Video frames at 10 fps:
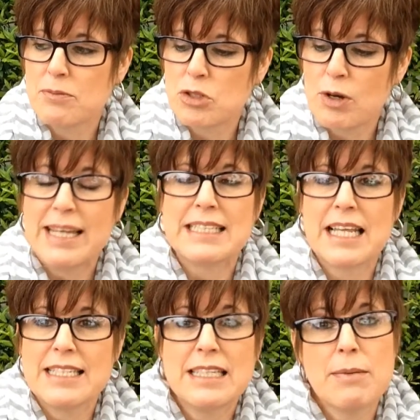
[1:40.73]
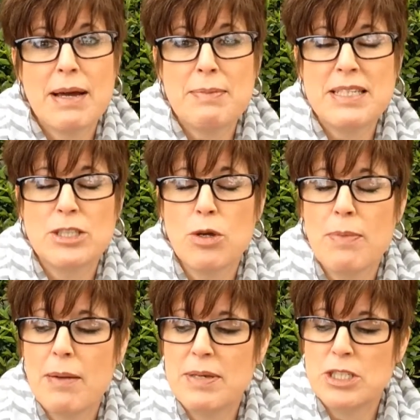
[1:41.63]
translates it. It might be soup,
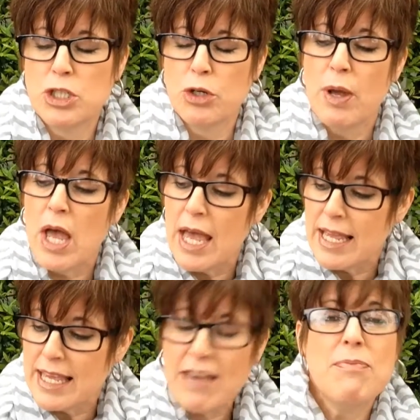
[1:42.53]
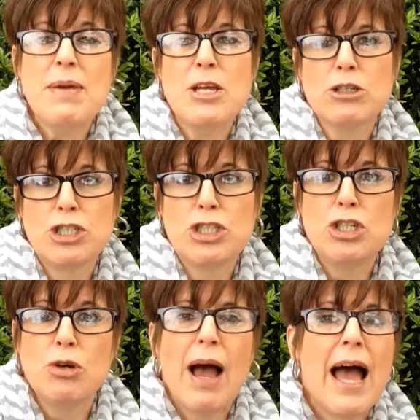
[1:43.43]
might be stew. Give me your
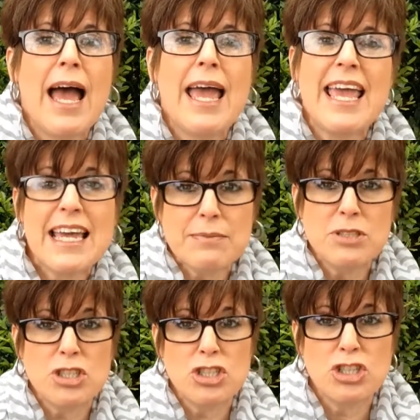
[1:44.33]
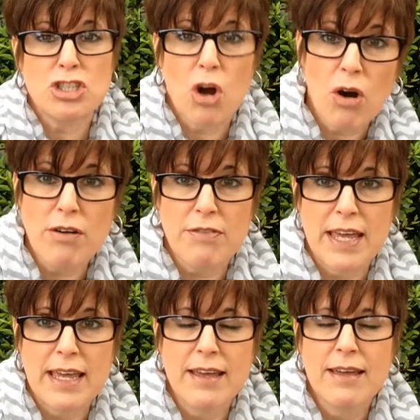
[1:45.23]
stew. I am
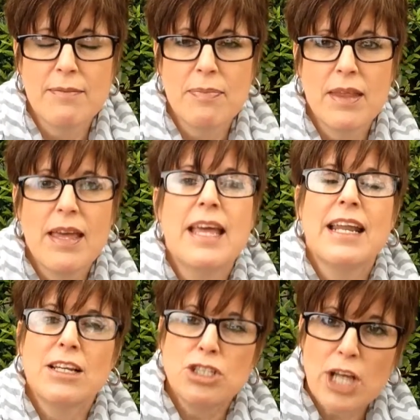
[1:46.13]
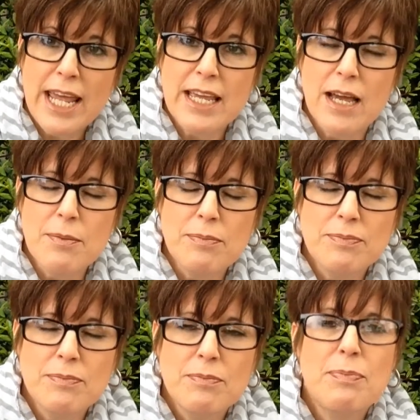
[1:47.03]
starving. Now Jacob,
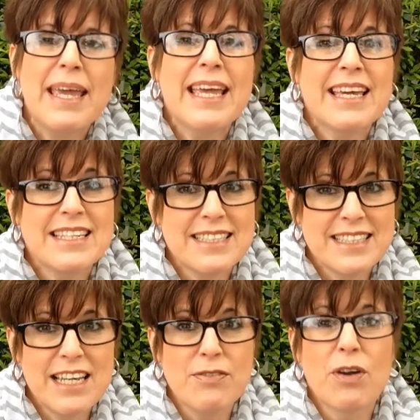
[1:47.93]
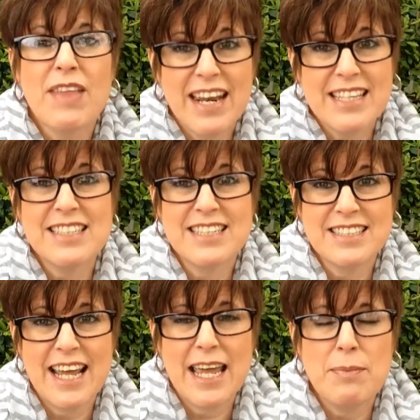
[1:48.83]
being a deceiver, that is his
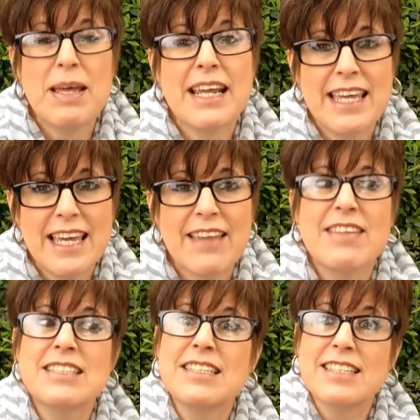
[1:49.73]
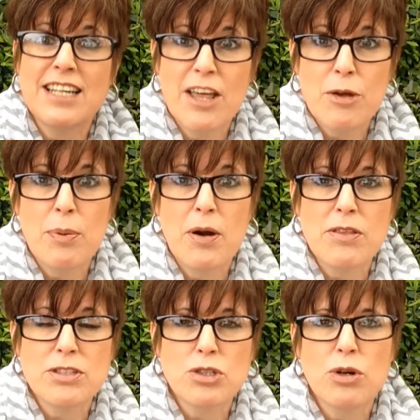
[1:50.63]
name, and again, this is another part of
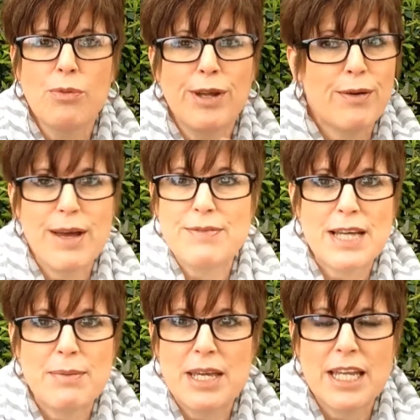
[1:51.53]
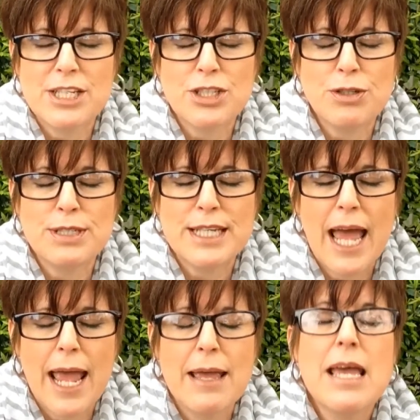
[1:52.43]
the story we don't have time to get into
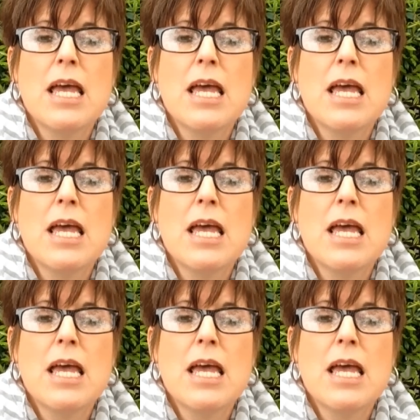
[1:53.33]
today,